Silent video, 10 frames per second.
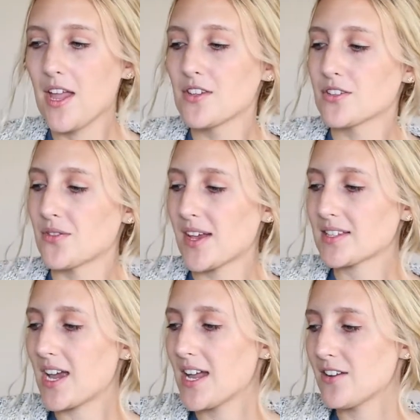So that's
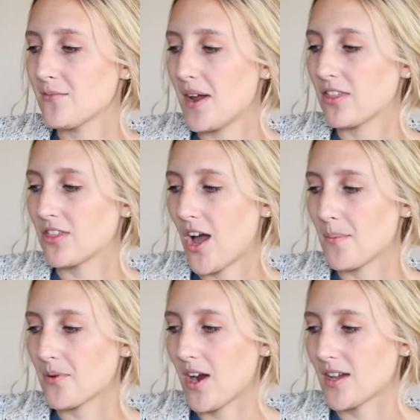kind of my thought
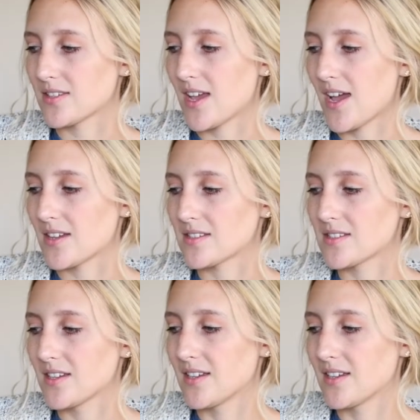process